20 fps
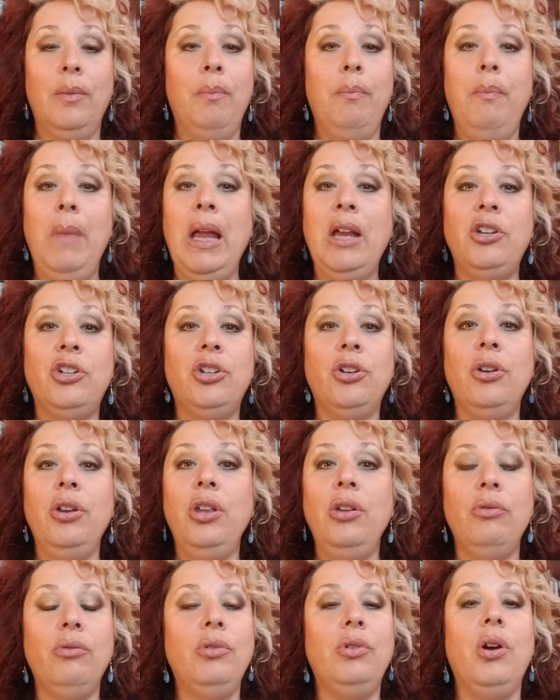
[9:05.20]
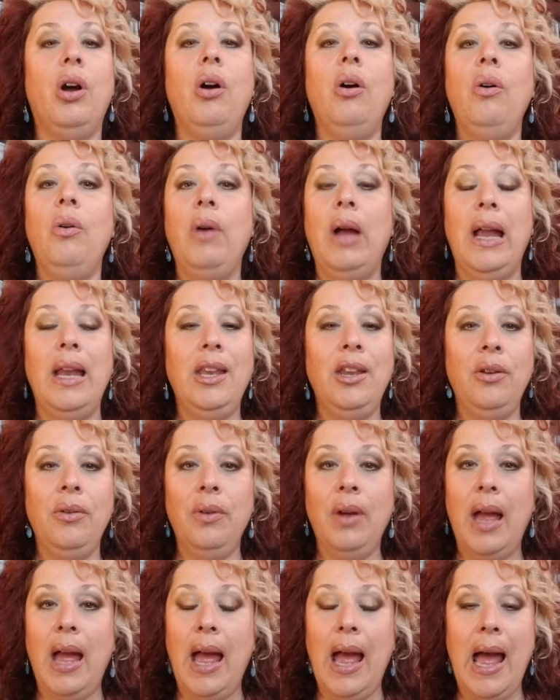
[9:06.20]
make sure you go and
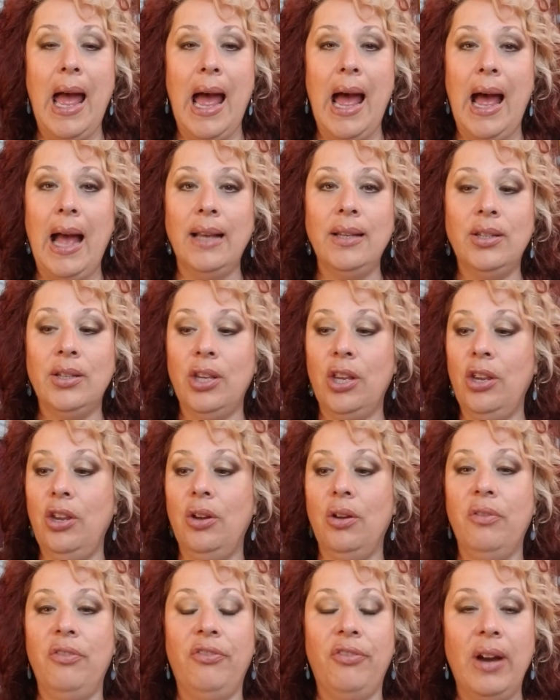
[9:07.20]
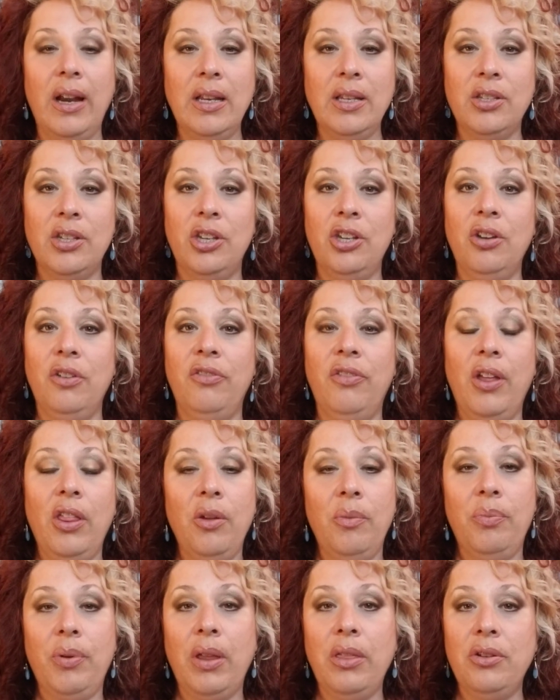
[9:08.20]
you ask your friends and your
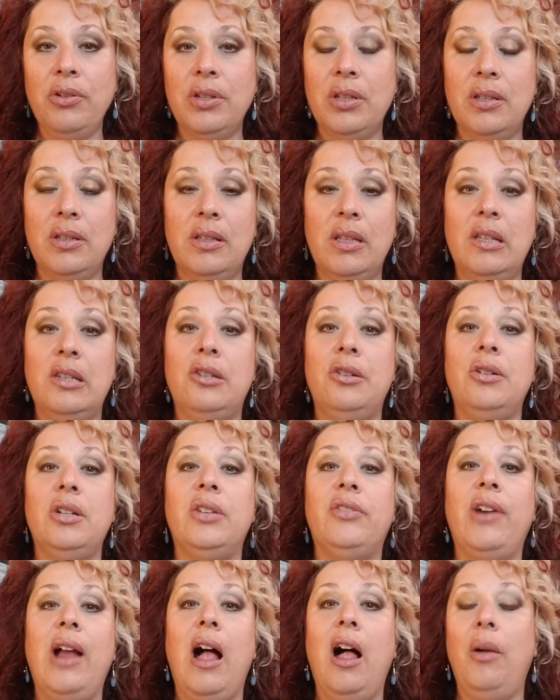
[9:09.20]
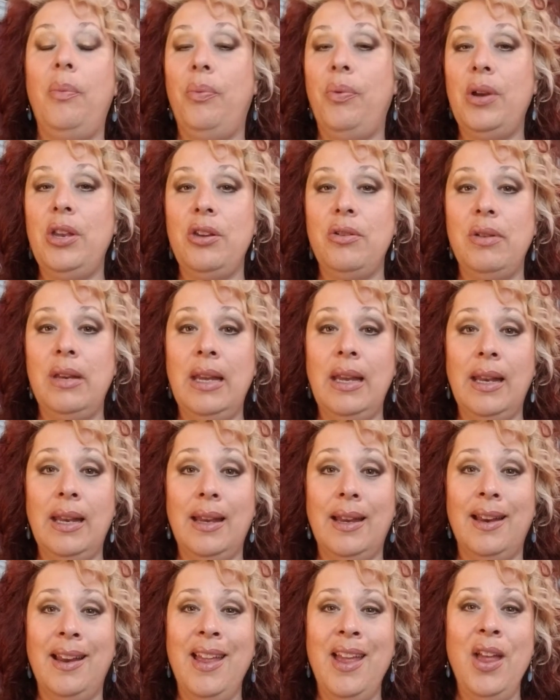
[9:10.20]
fellow brothers and sisters for help when you need
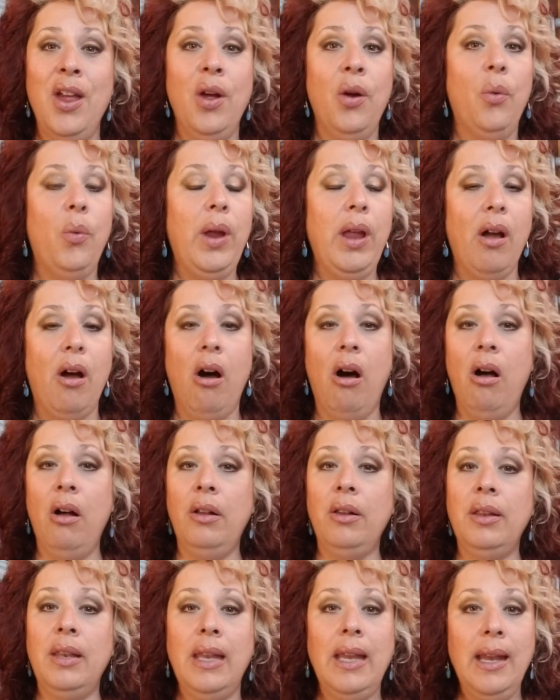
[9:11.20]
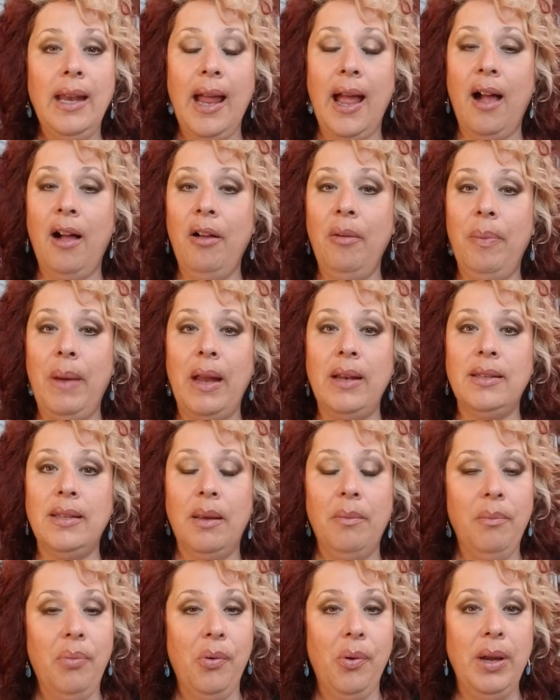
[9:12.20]
it. We all need help at
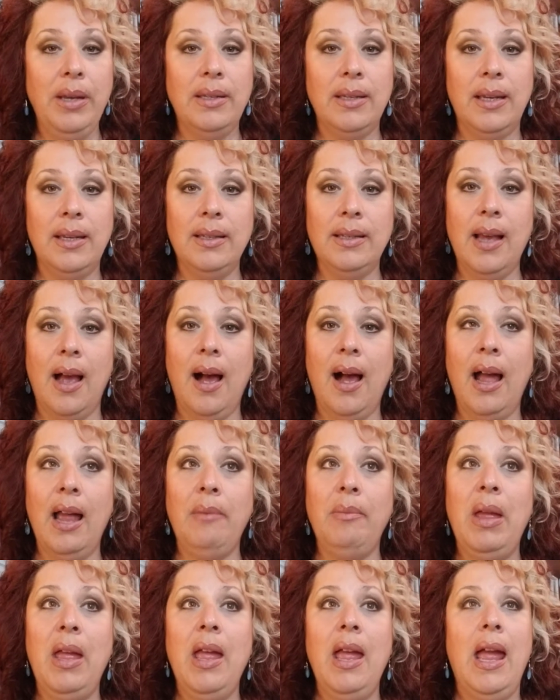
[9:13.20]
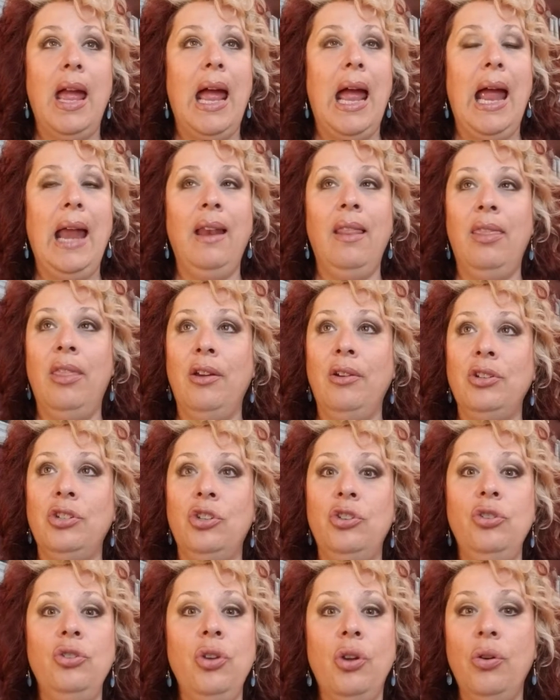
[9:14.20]
some point in time, and there's
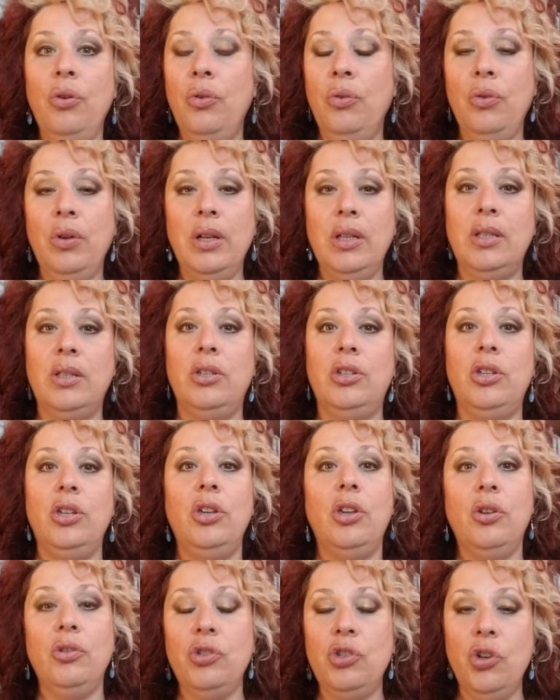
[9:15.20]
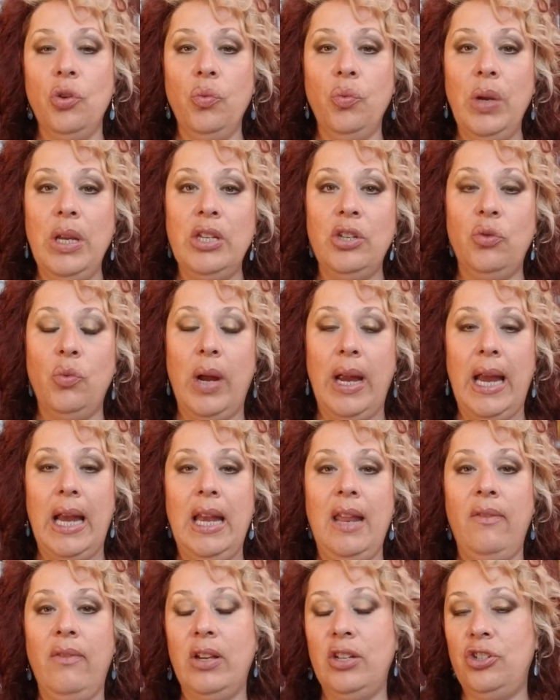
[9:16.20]
no reason why
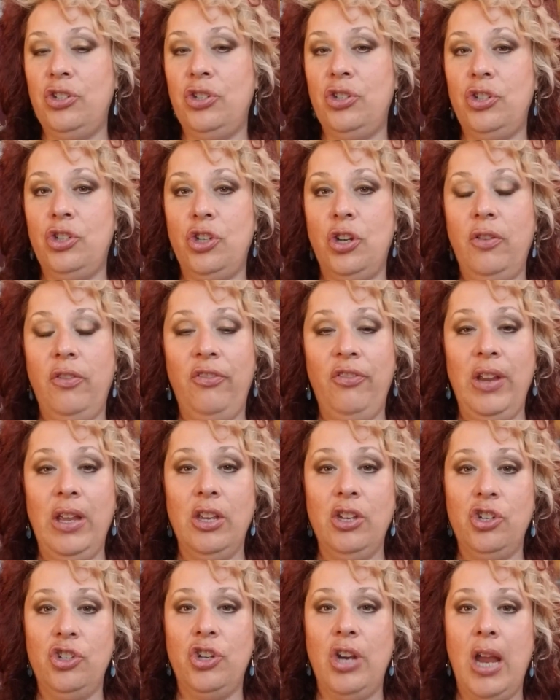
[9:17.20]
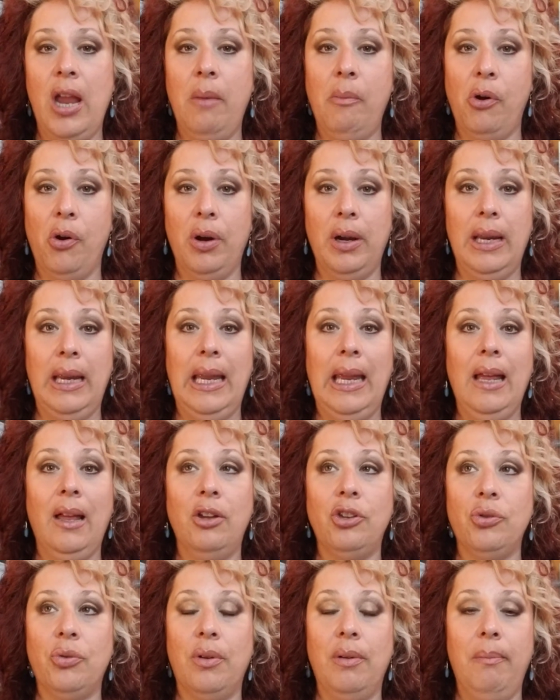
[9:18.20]
any of us should feel shame or
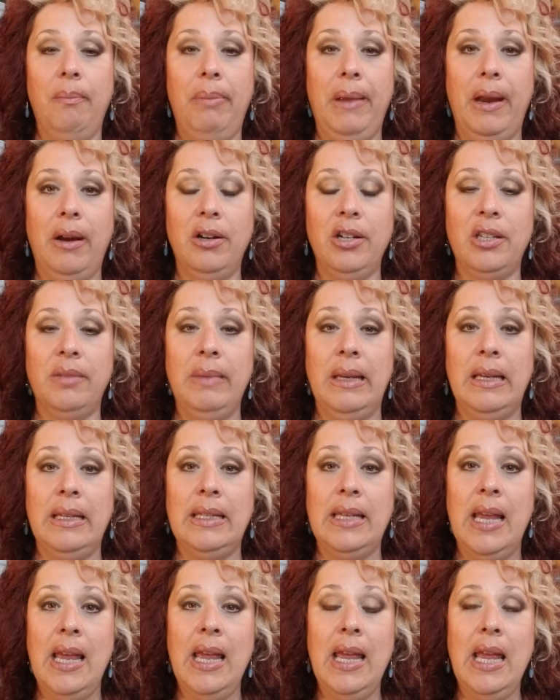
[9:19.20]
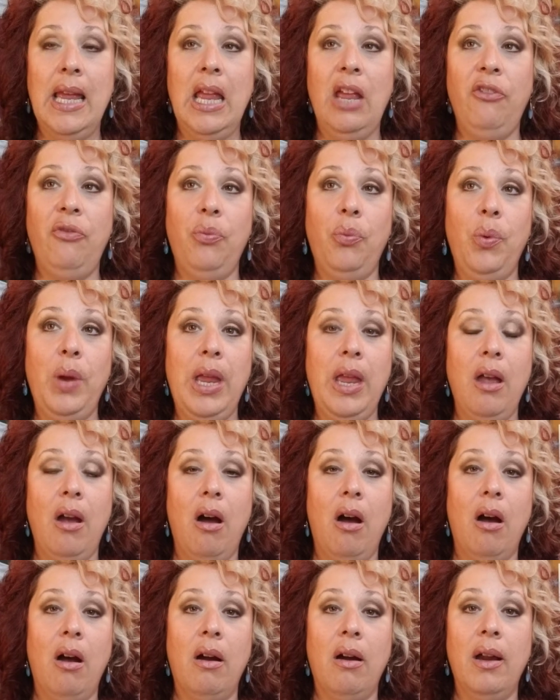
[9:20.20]
guilt or embarrassment if we
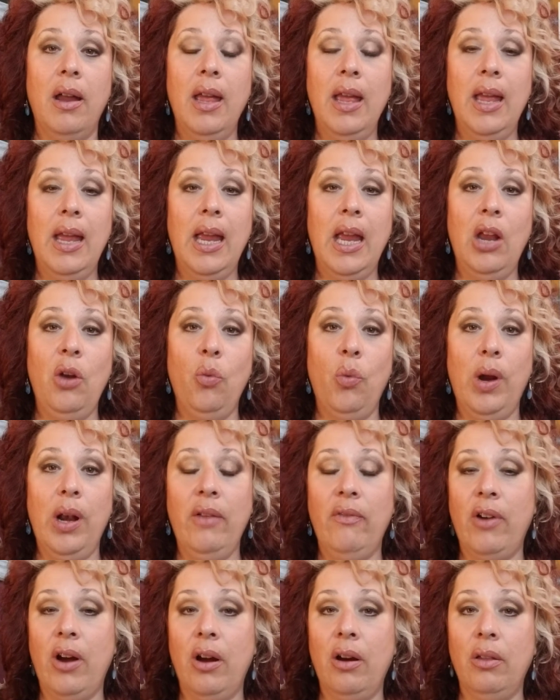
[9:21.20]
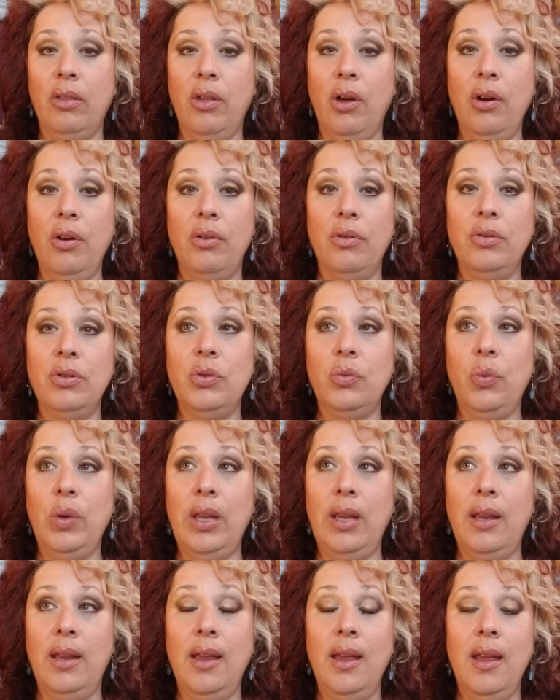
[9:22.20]
are in one of our lows.
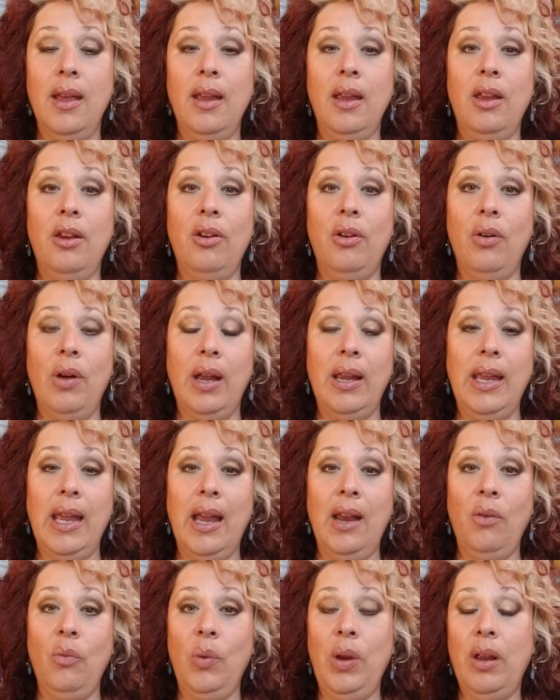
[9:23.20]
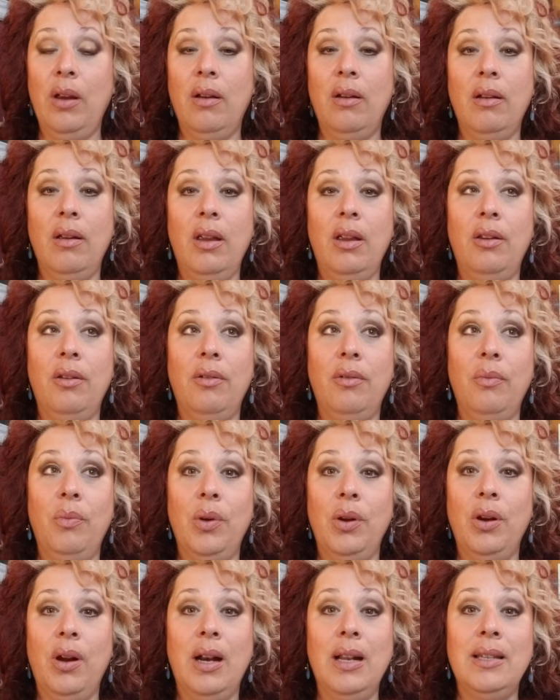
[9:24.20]
We're
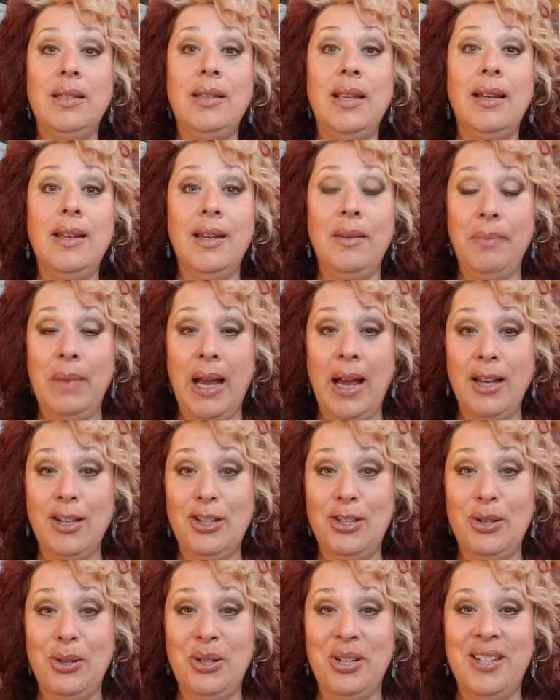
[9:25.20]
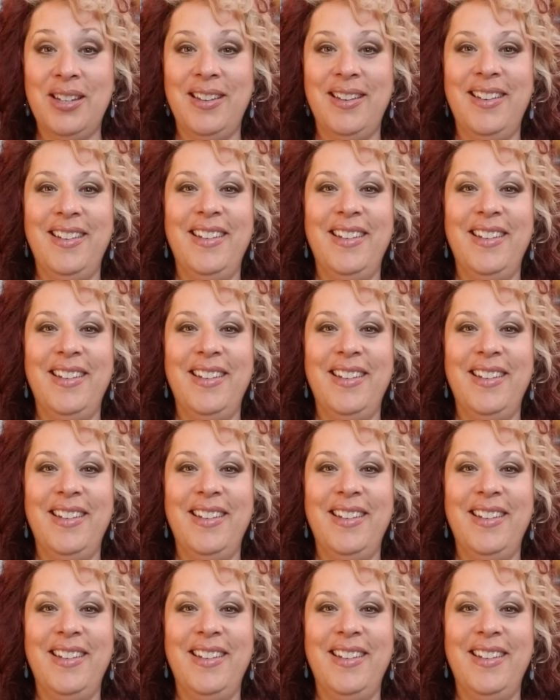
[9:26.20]
not ascended masters.